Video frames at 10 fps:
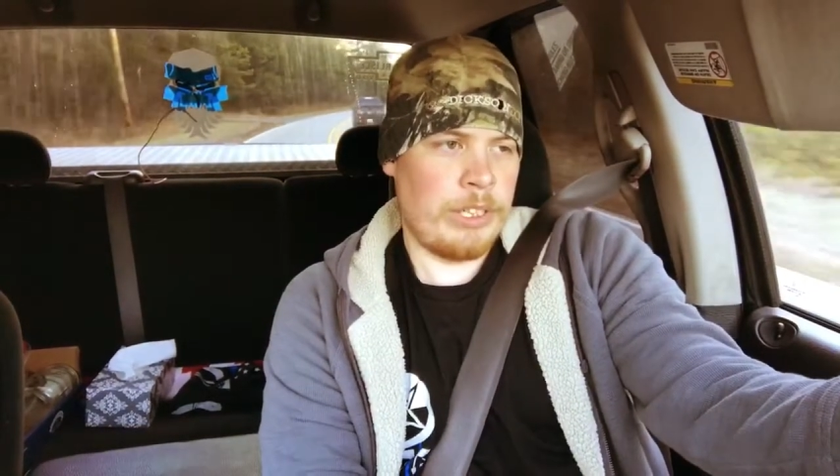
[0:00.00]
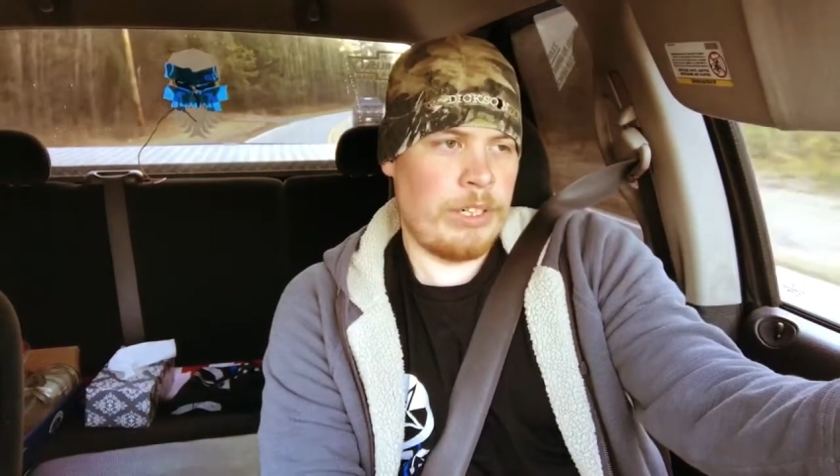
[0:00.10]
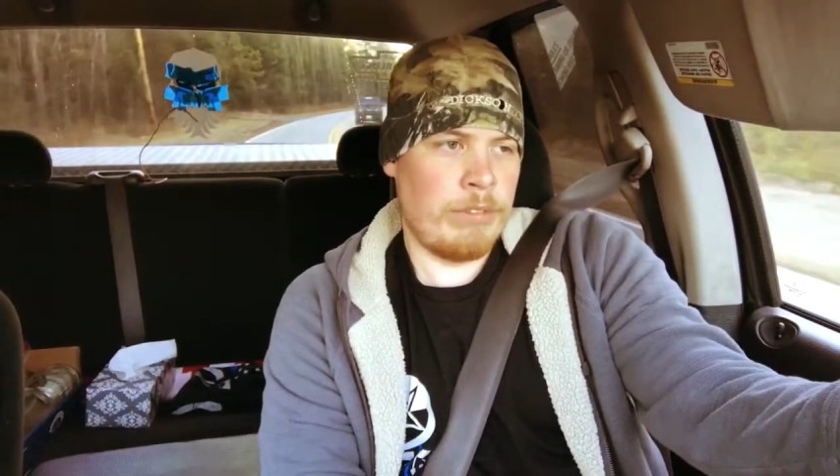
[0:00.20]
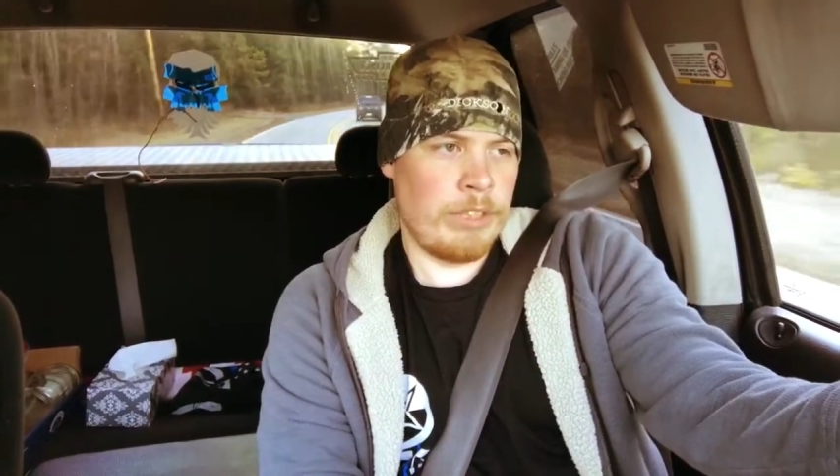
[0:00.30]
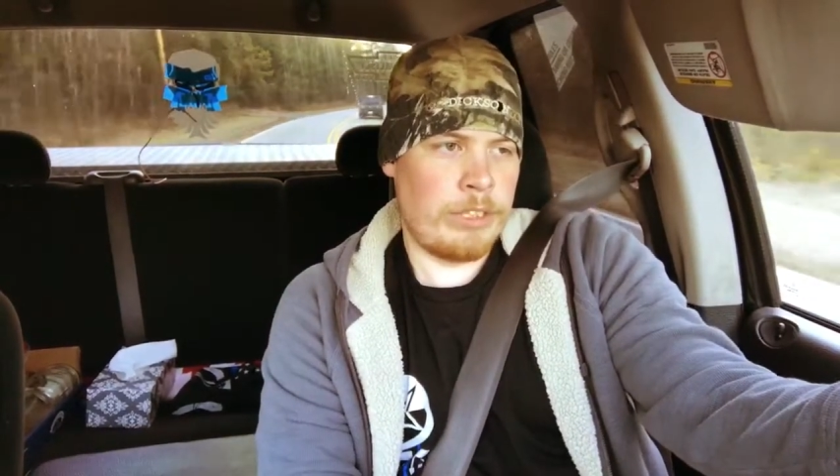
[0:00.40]

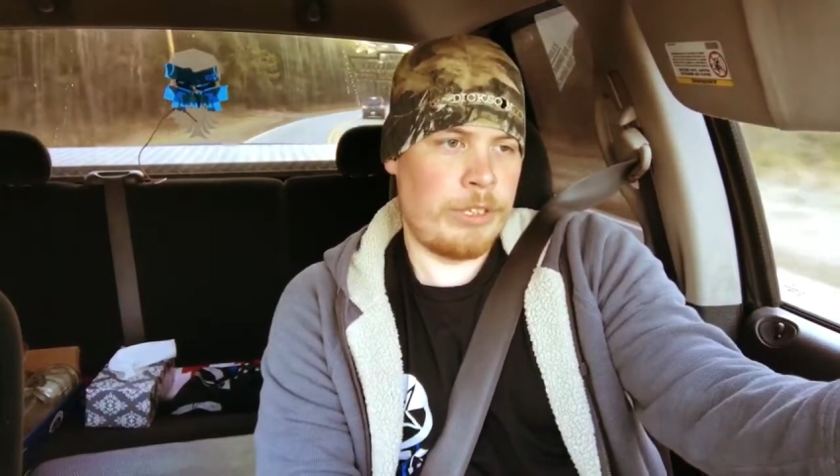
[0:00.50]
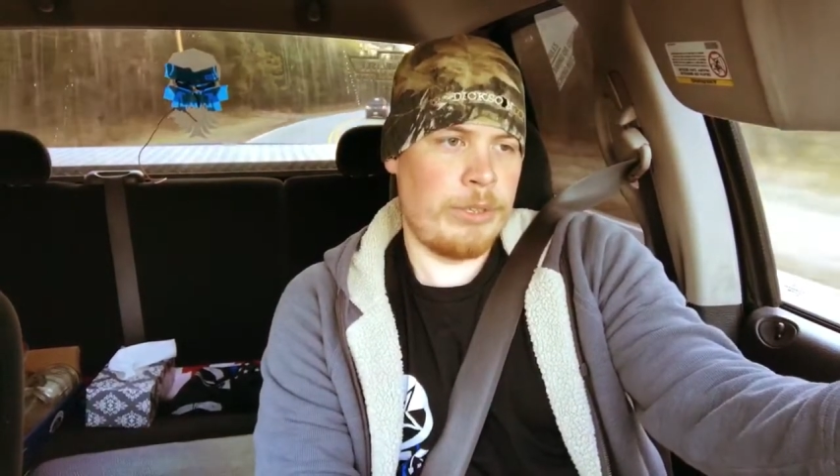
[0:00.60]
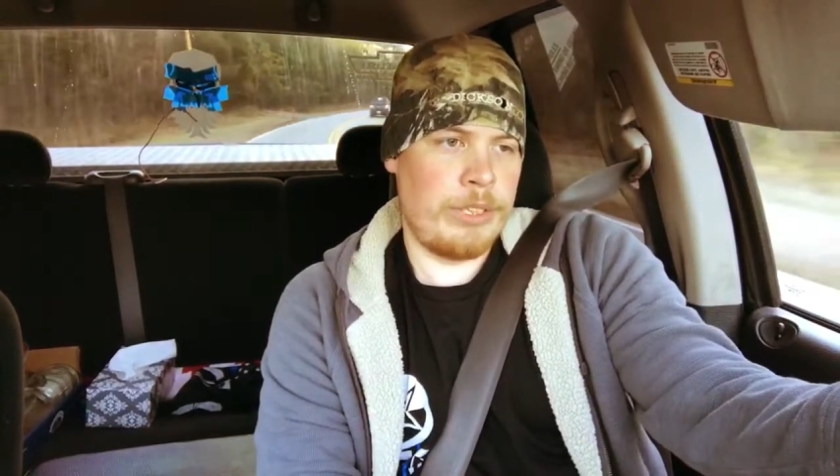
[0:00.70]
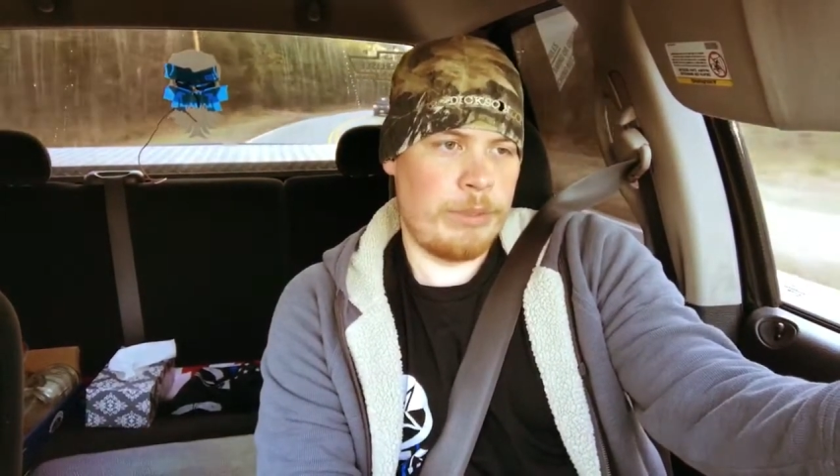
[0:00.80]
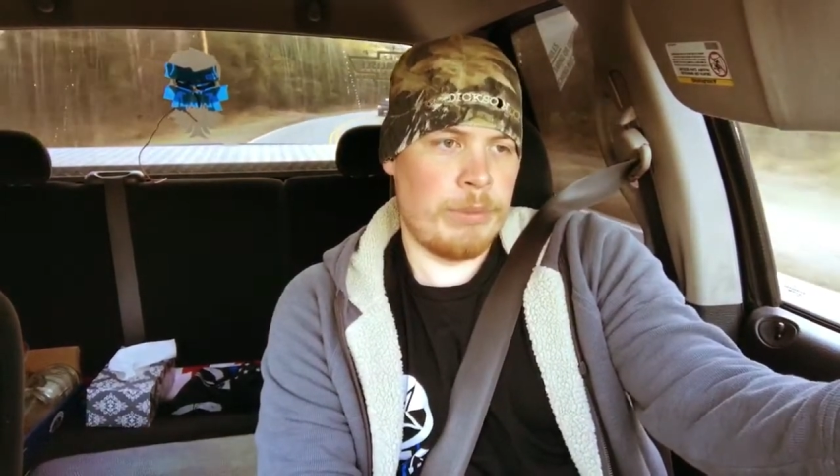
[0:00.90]
over to
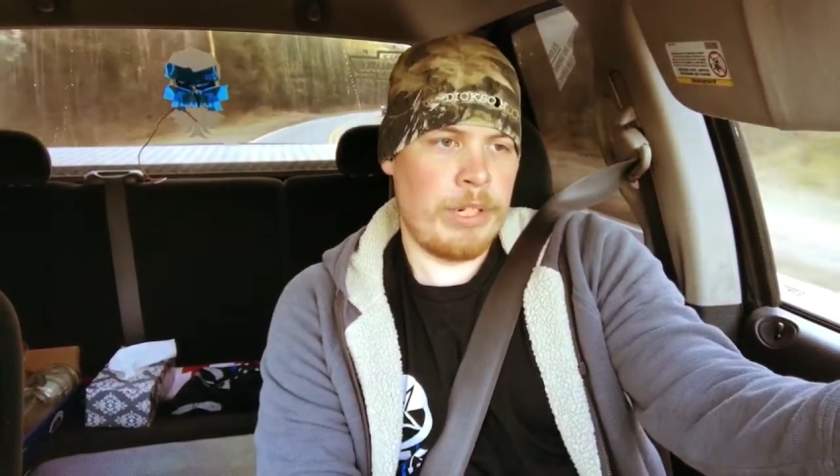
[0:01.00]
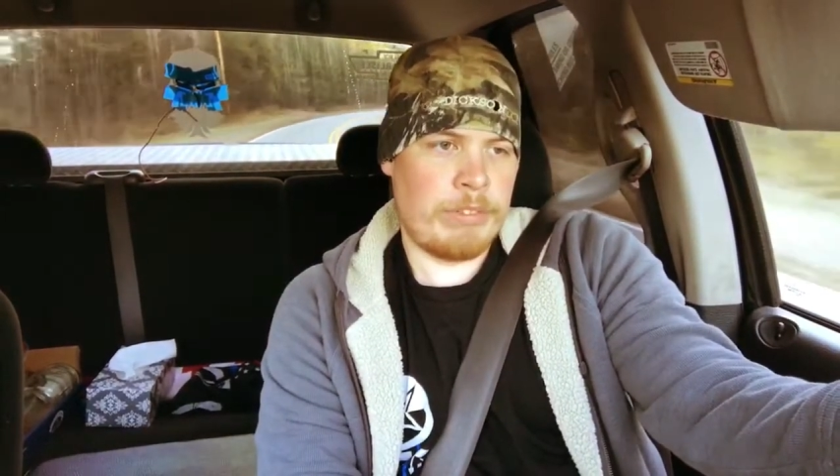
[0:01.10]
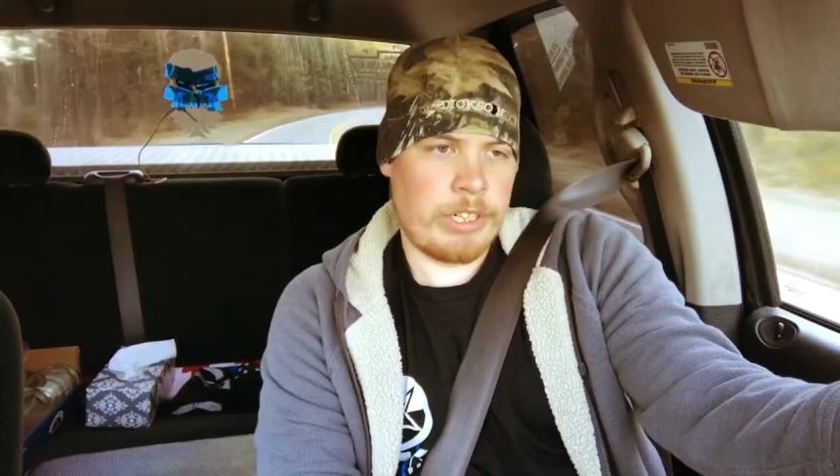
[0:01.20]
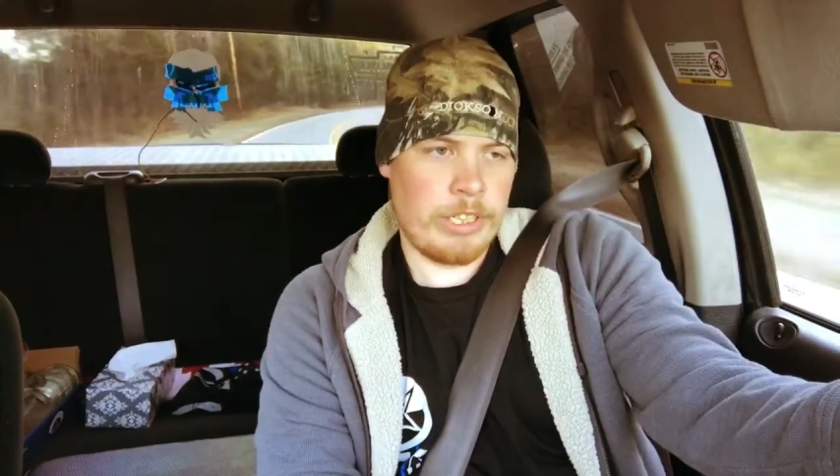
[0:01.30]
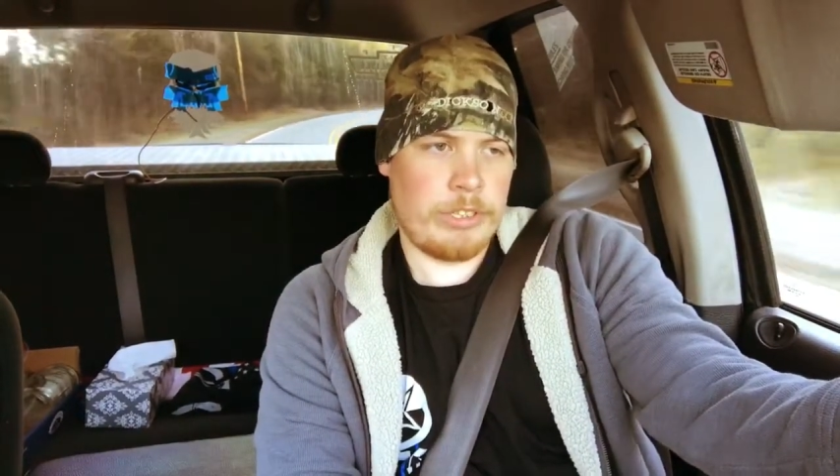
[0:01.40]
the
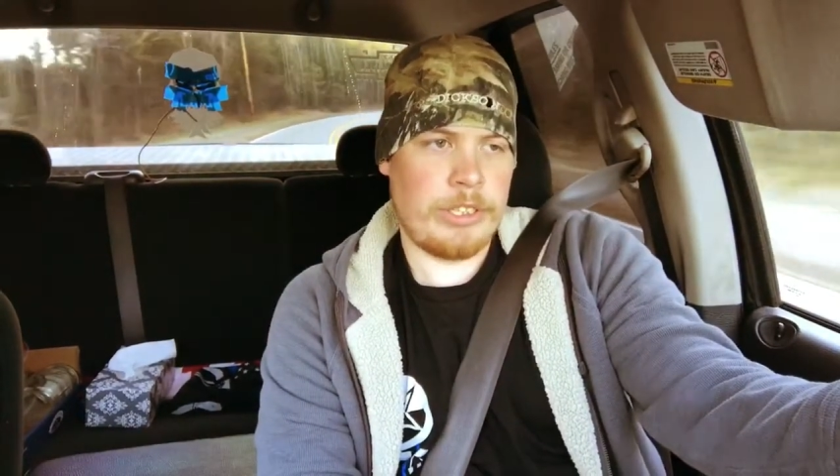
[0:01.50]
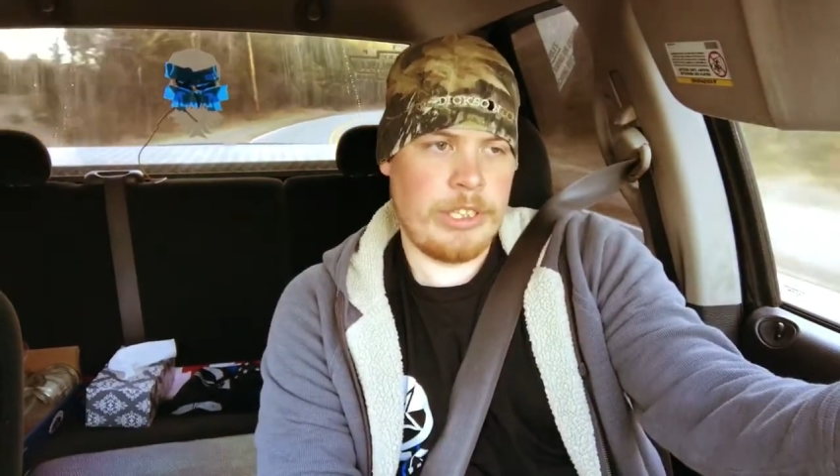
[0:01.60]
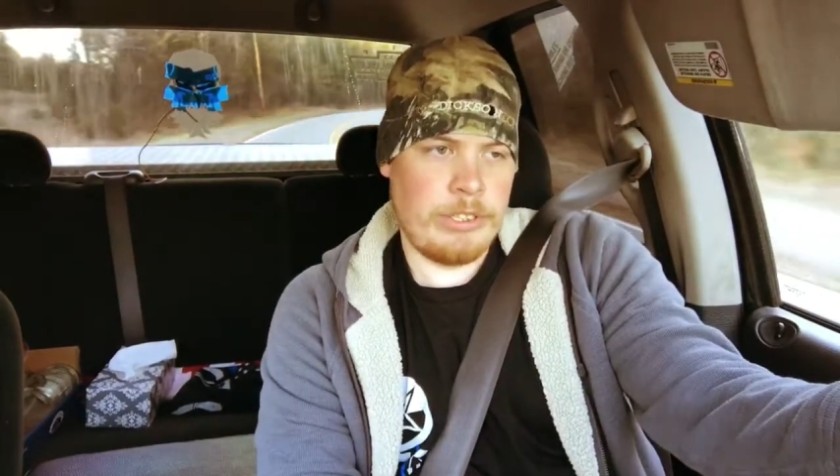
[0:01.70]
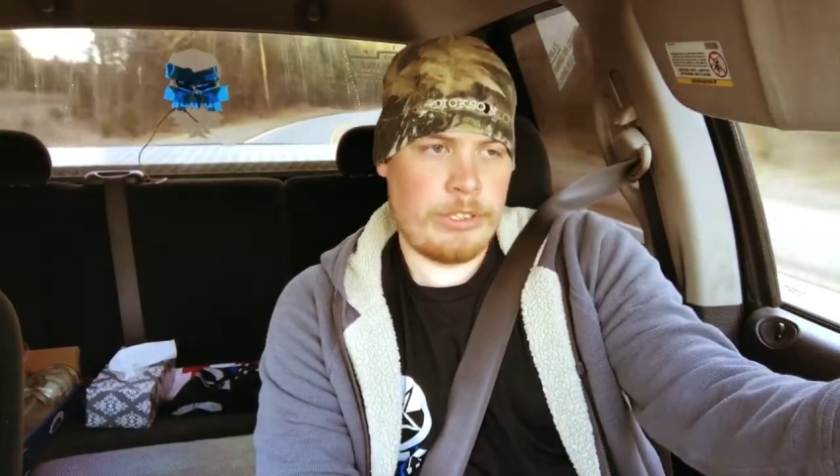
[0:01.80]
rough country